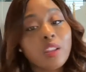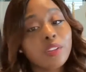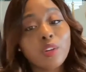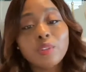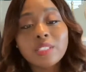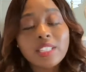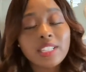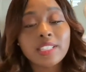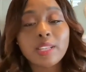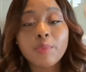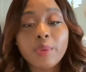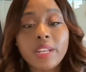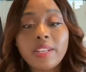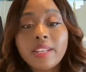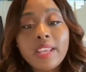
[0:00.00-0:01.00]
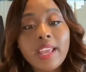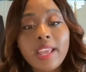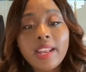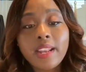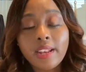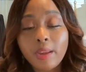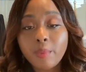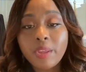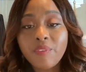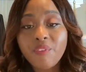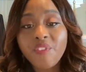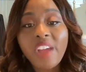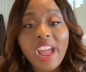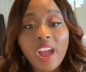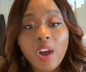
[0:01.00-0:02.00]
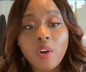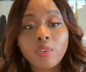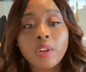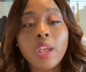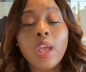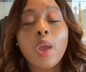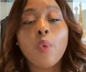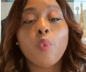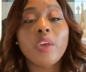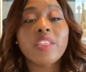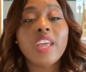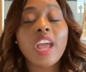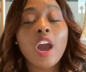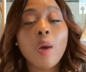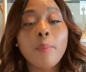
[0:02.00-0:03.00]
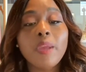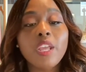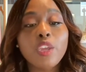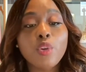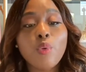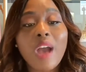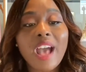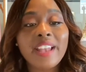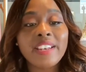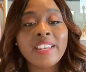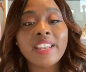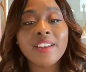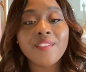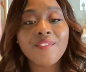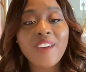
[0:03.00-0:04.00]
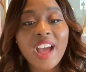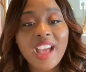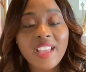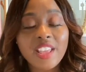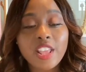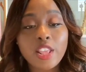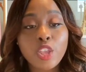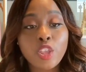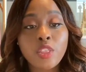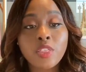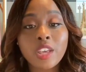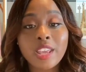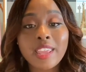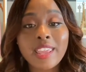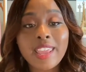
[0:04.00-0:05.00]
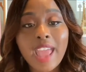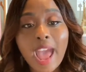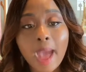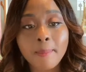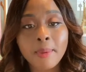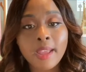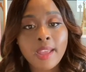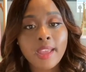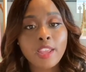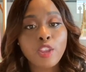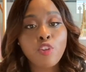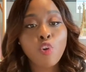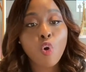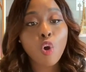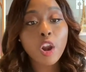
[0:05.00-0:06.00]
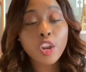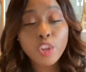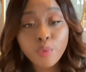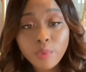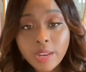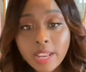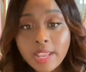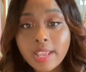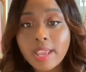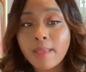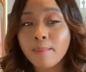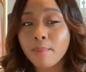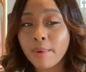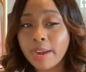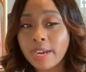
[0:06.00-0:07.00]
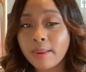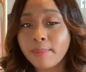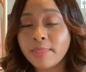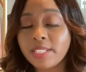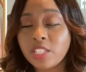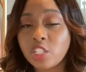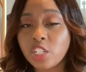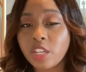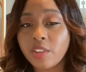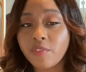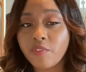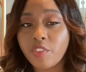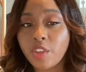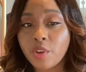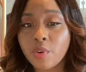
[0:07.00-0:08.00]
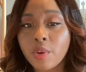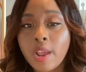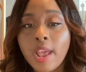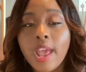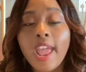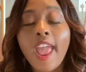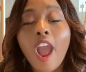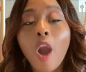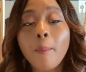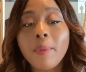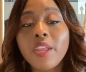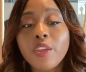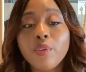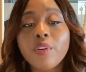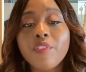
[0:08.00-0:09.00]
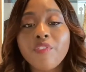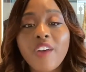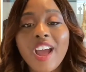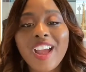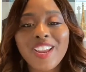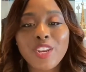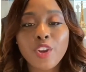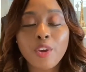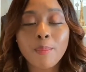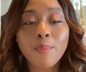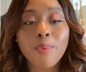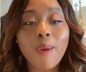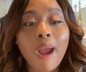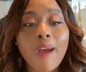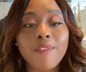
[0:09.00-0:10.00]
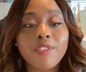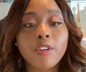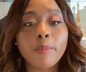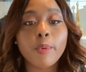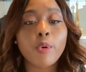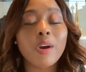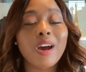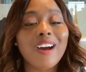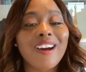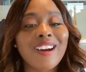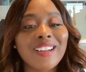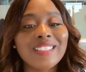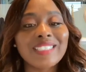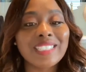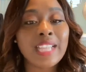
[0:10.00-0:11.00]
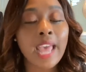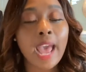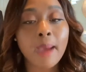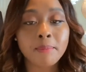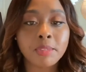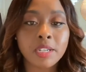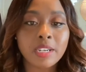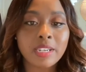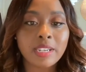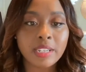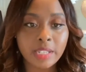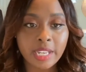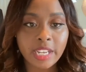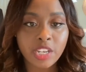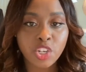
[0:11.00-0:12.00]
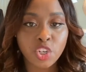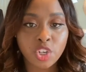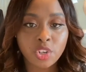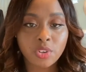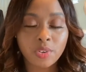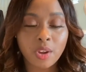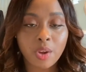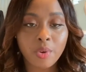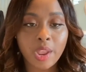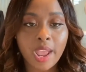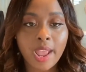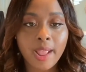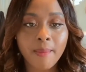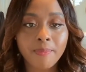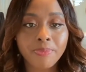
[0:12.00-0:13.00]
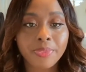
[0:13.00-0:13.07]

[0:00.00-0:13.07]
those things that we did and that we found with helping you identify the gap your unique and branding position can fill, helping you to find your profitable, untapped niche, okay?